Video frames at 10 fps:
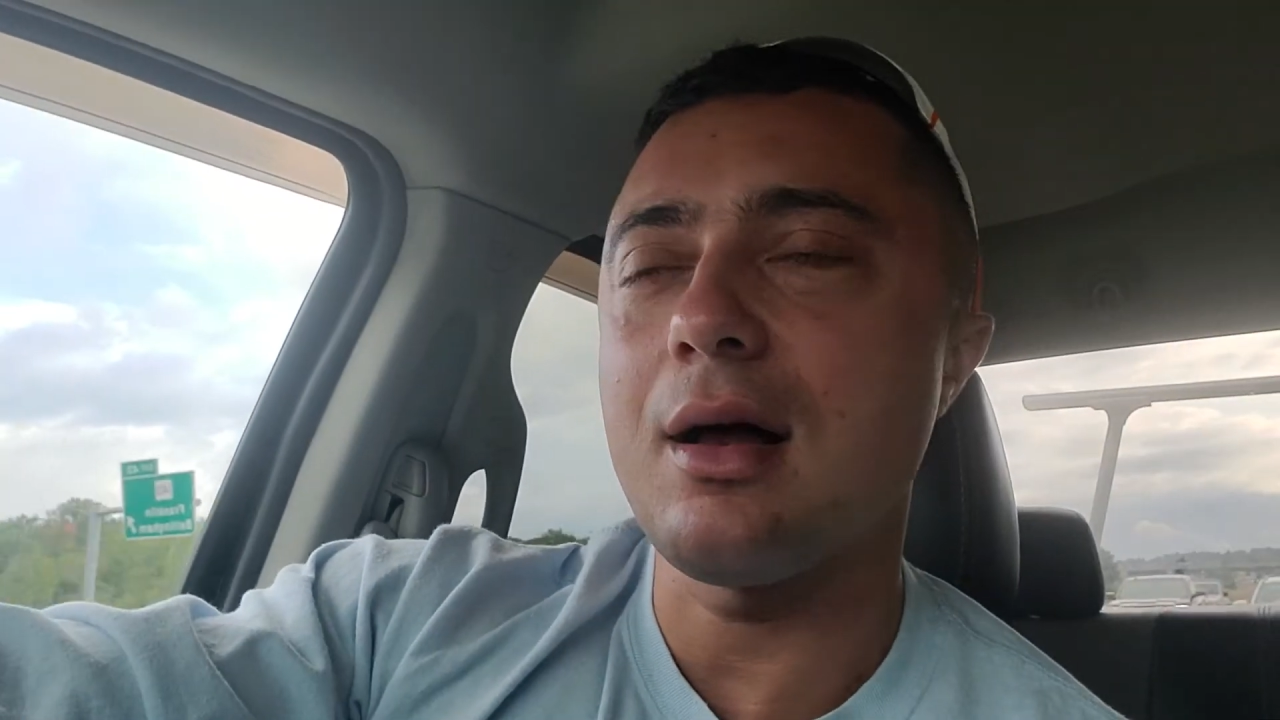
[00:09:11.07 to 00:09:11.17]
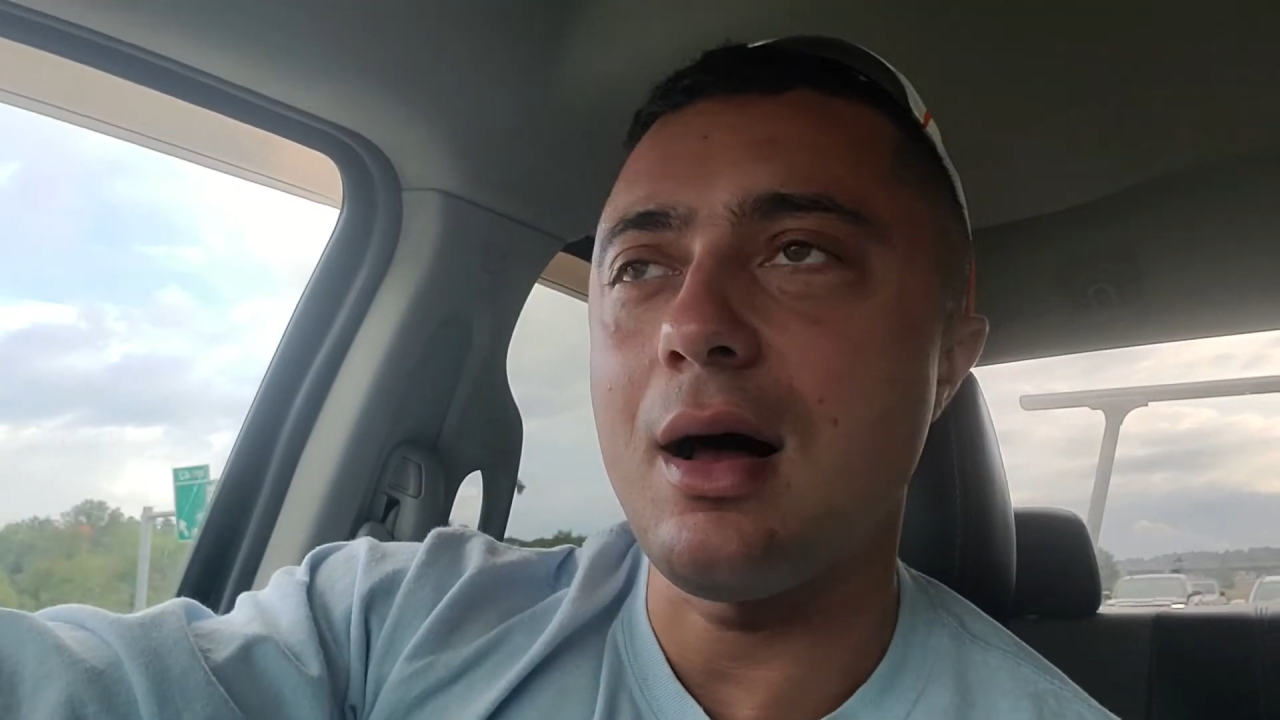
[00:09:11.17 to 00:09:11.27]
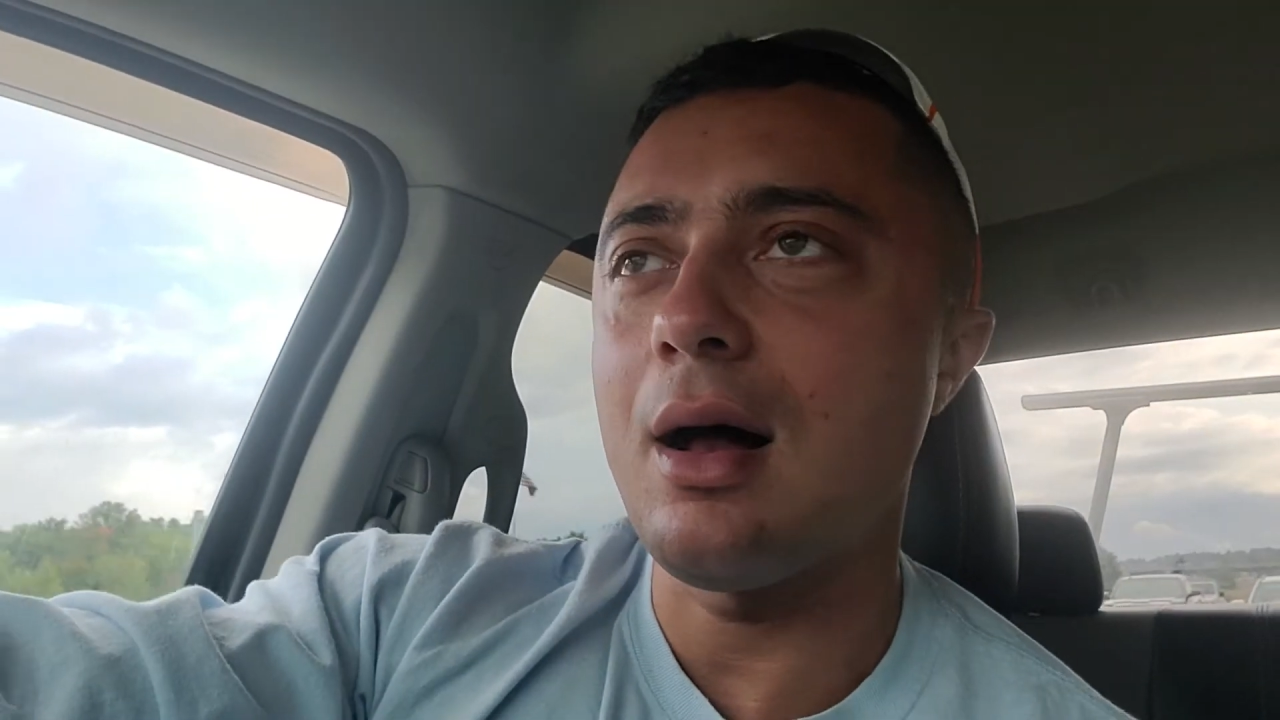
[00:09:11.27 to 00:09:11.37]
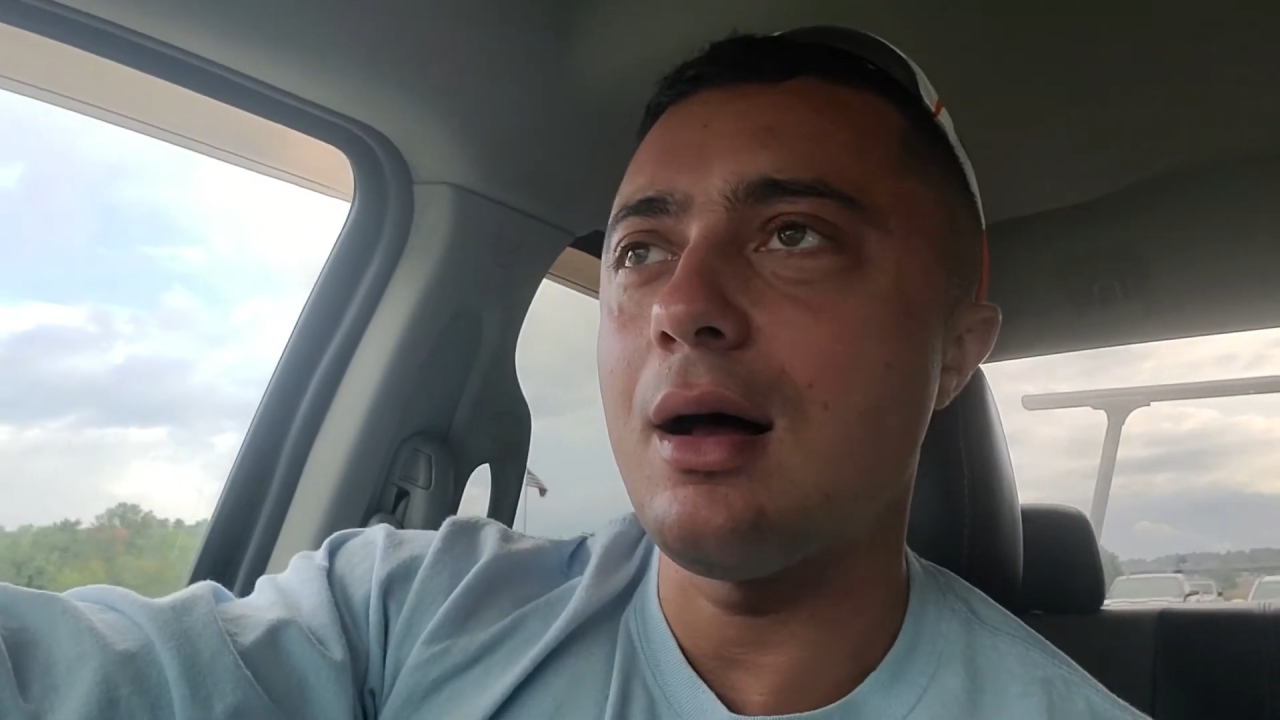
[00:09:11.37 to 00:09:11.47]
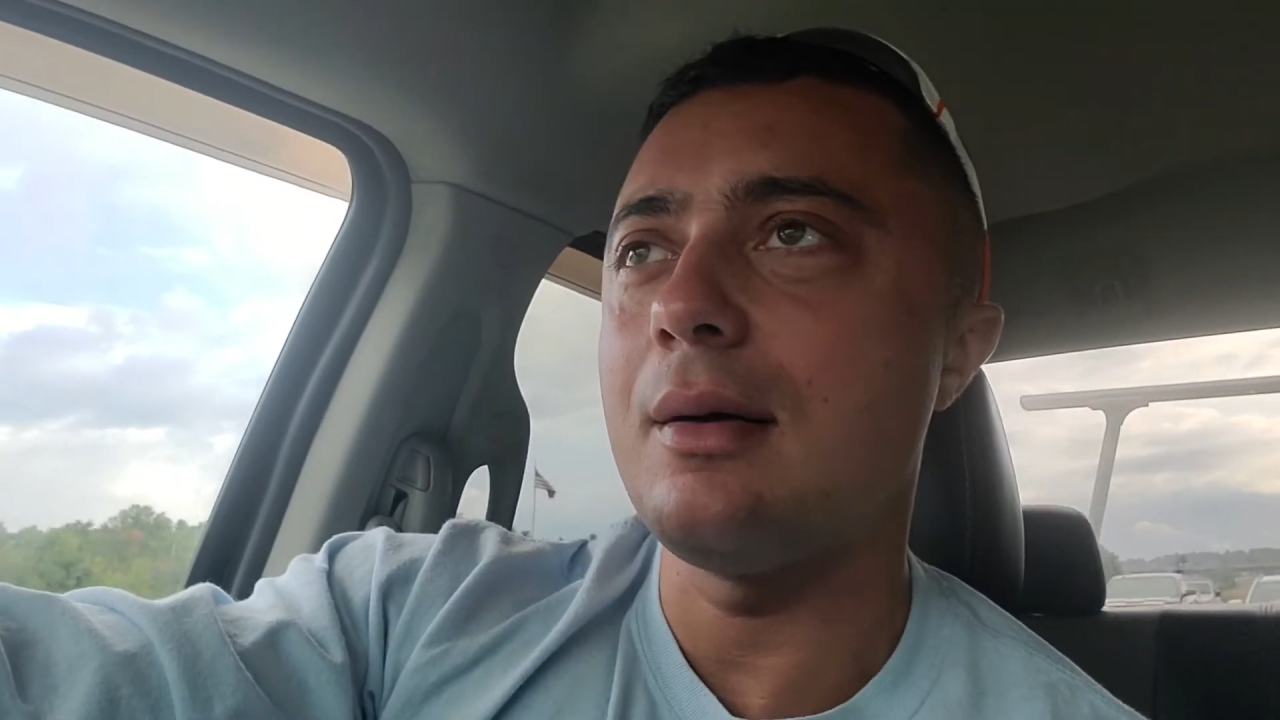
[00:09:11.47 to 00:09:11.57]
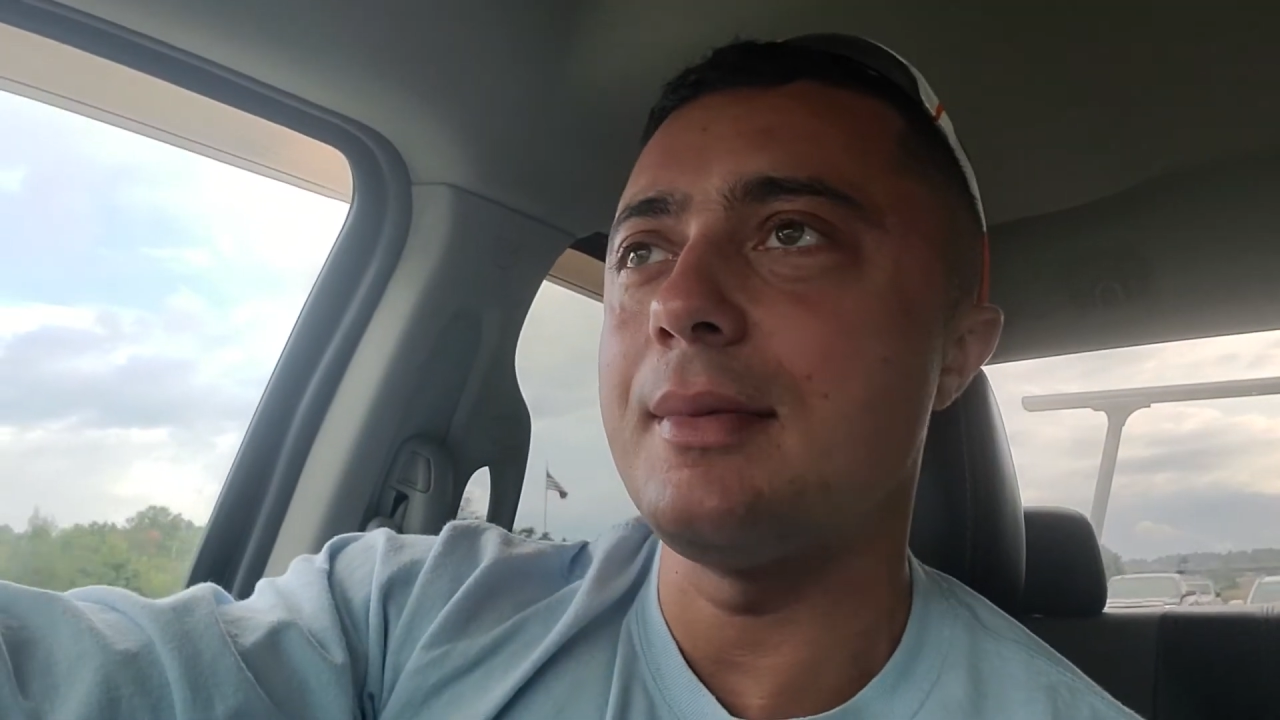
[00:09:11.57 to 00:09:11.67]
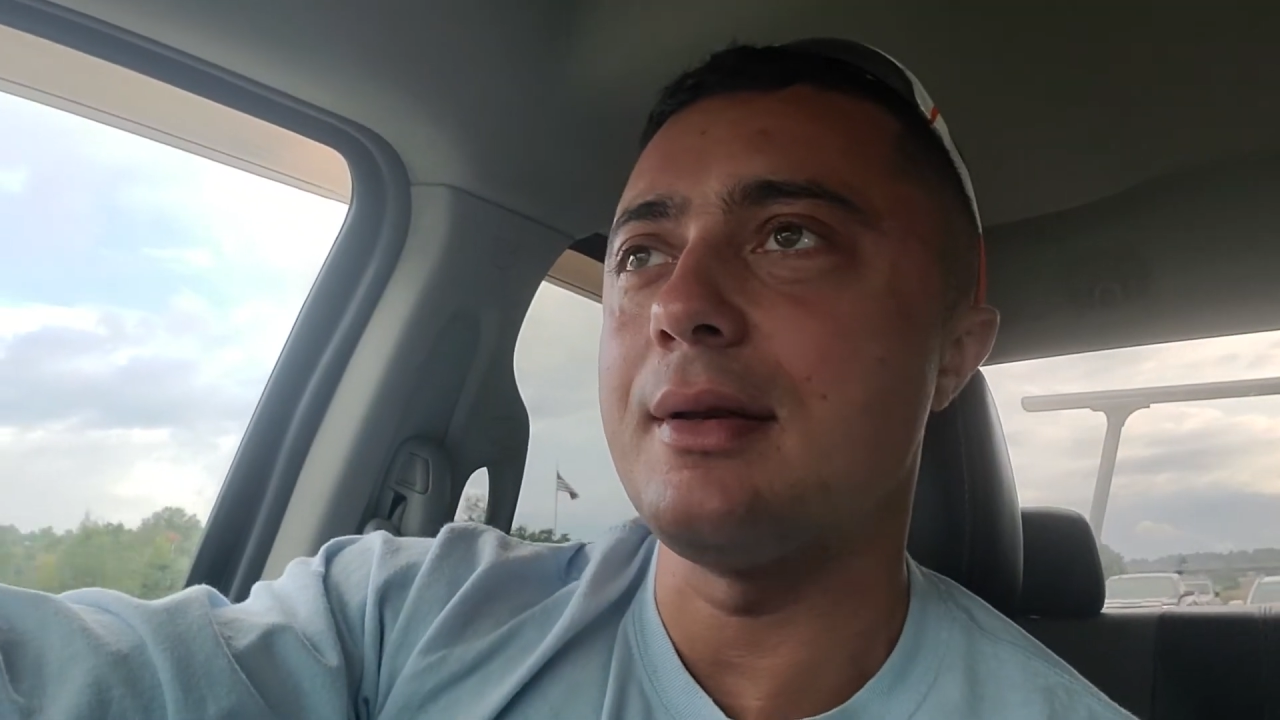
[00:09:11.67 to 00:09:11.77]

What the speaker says: calm,